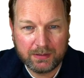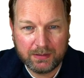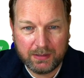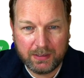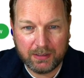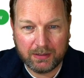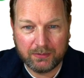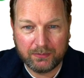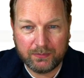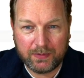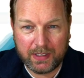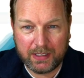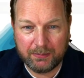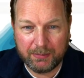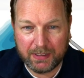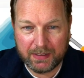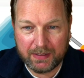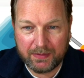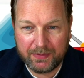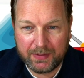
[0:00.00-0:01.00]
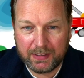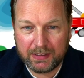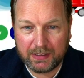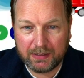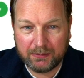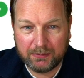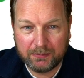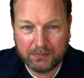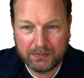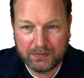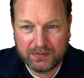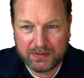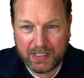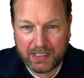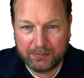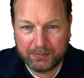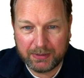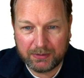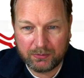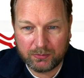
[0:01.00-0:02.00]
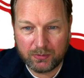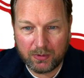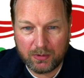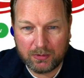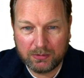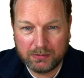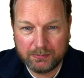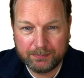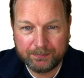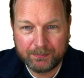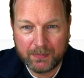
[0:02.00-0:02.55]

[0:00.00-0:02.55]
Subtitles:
Here, fireman. I think I typed it wrong.